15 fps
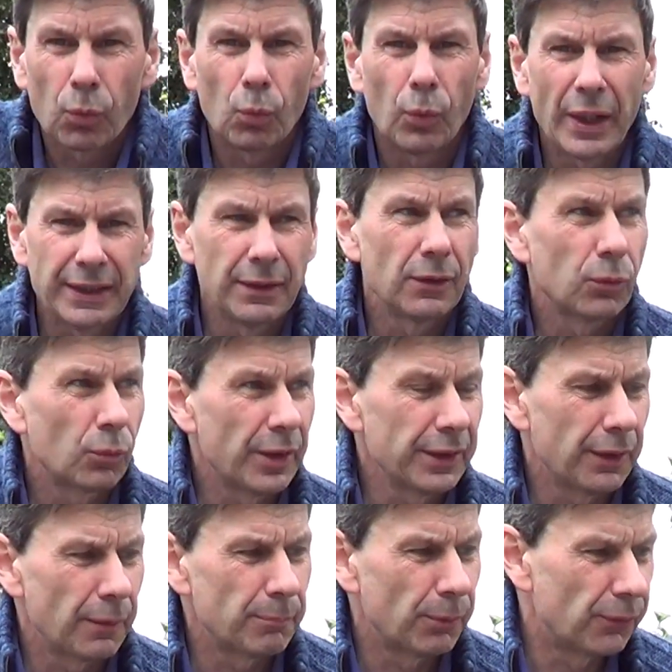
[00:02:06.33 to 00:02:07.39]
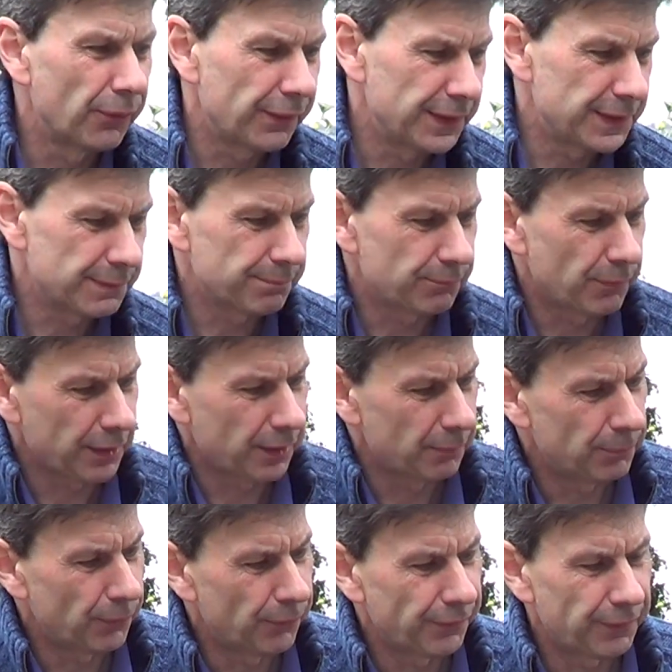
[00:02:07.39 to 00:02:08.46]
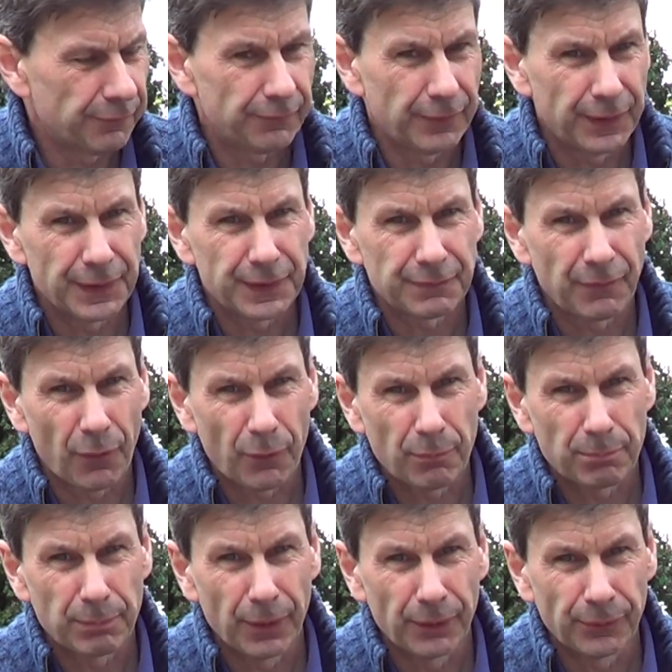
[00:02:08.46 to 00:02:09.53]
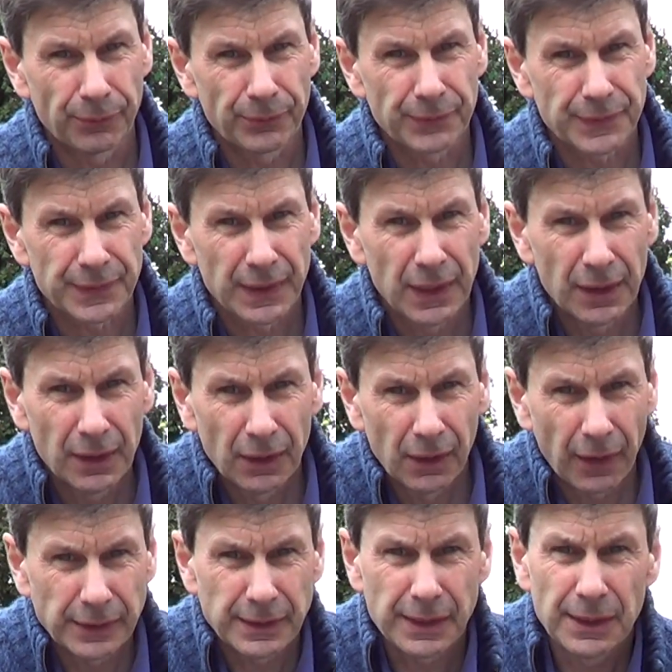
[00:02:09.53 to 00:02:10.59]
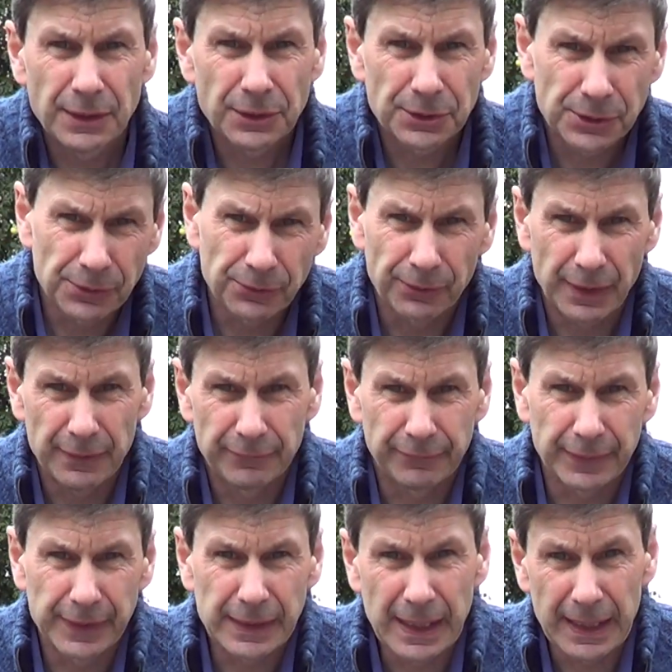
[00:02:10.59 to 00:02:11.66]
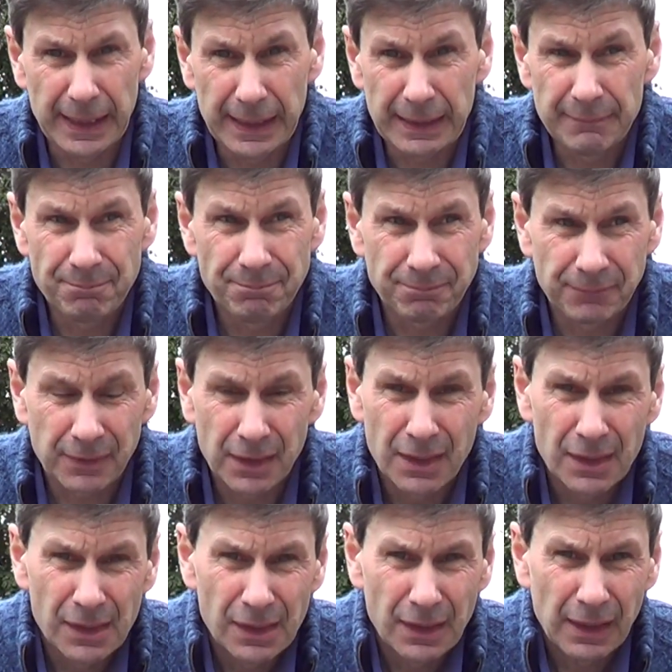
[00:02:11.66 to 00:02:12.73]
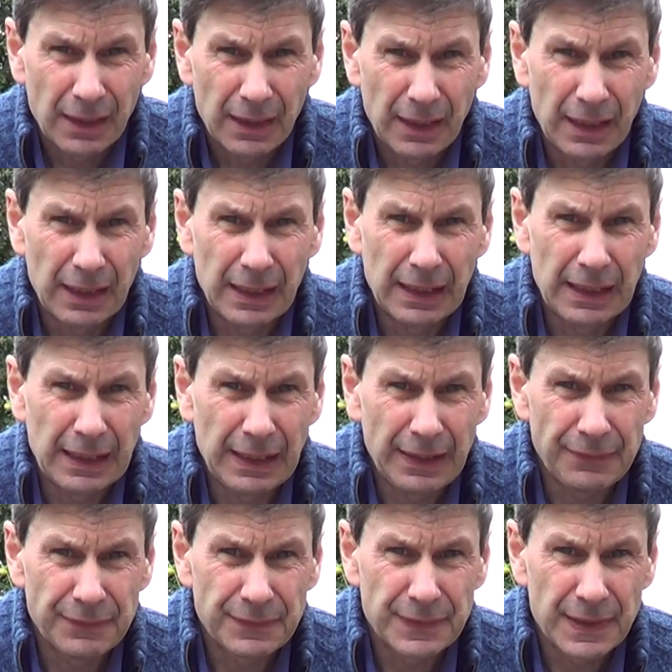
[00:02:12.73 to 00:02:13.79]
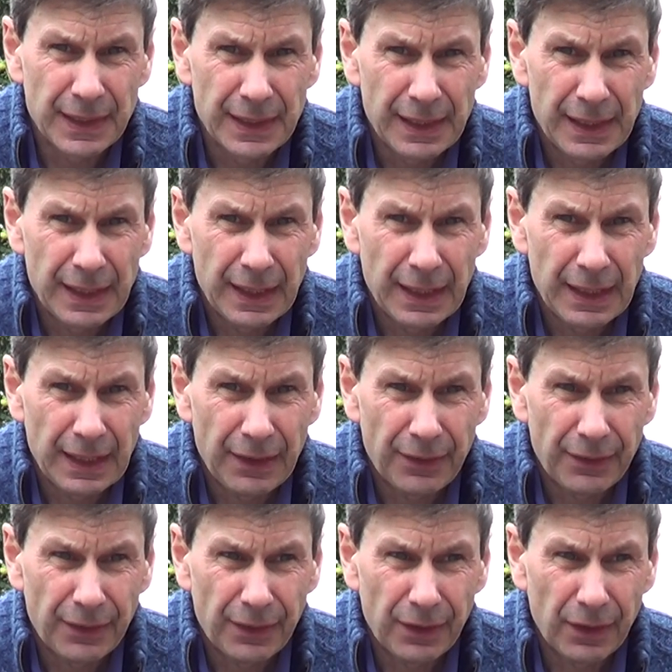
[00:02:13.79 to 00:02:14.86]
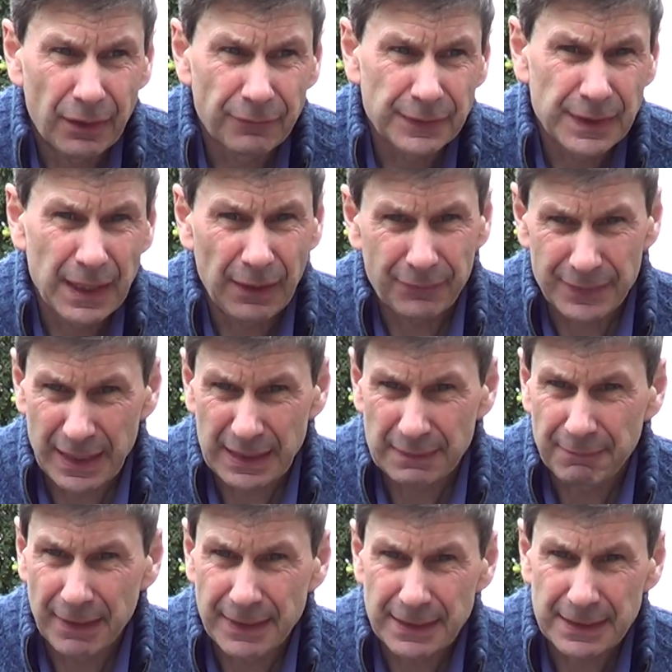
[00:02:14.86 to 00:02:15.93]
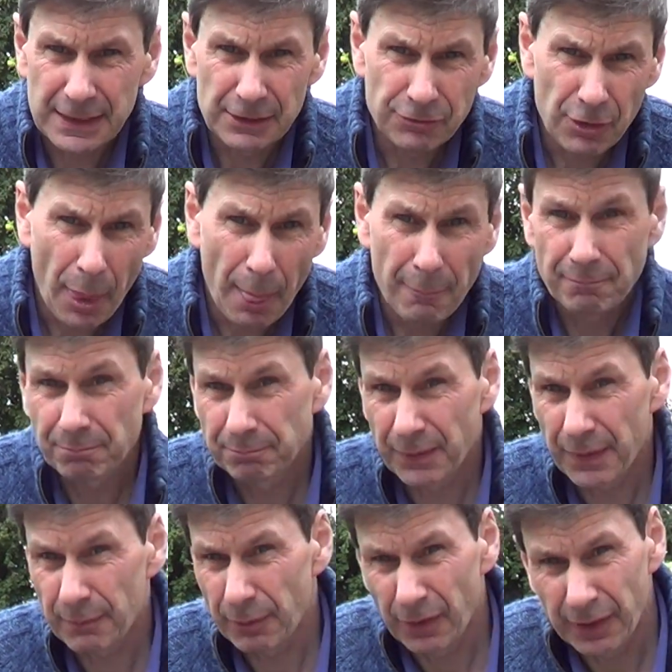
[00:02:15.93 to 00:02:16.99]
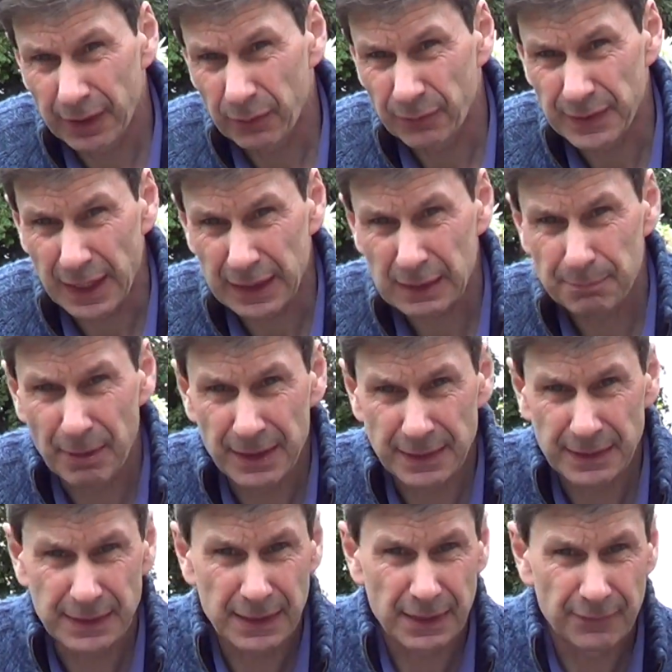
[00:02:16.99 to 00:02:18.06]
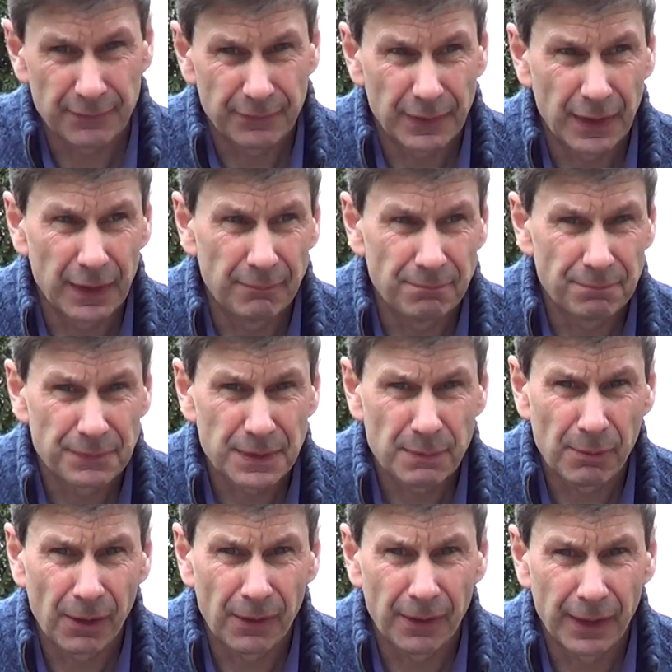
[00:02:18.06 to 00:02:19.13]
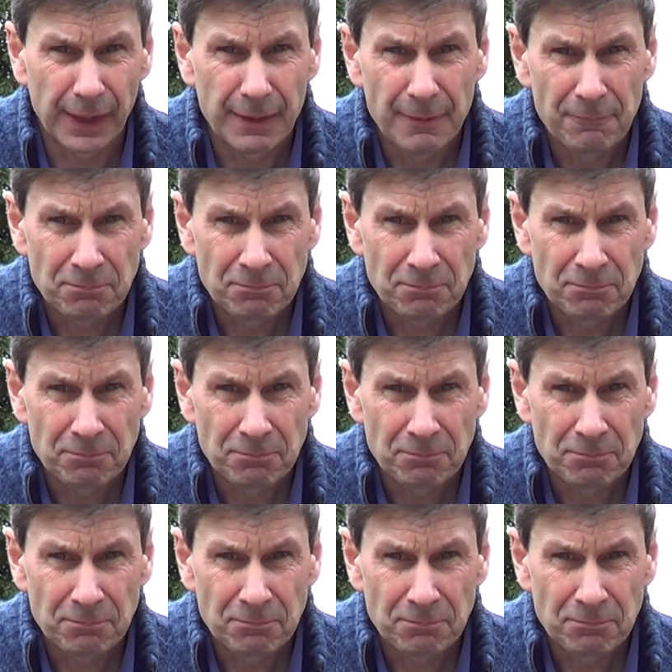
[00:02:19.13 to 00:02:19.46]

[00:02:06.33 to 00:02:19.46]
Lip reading: when I bought the first Volt Pulse, I did insure it for a year, and obviously that was expensive, but the bike was expensive to buy.